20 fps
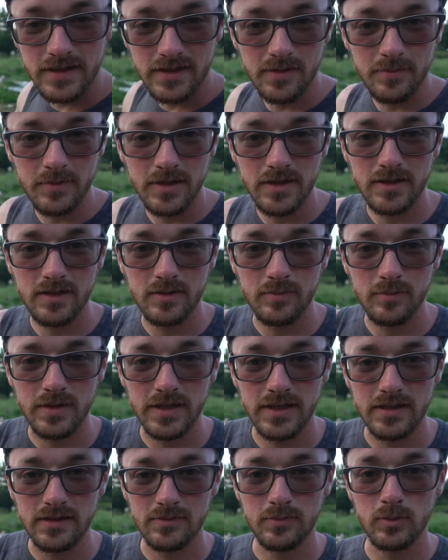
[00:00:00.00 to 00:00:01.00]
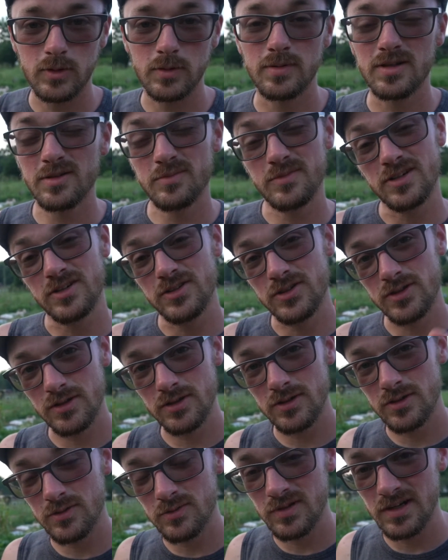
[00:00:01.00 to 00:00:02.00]
come out here and plant some more, but I'm gonna show
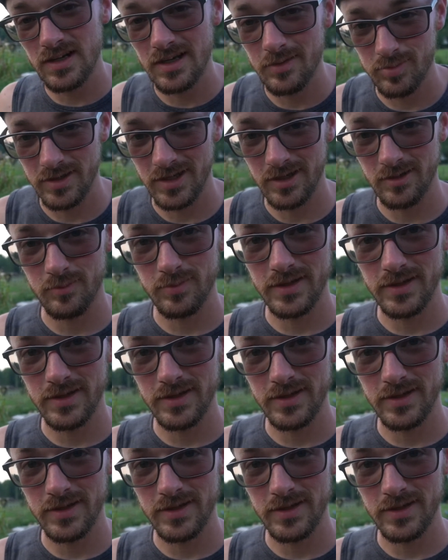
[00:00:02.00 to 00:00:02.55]
you what I plan on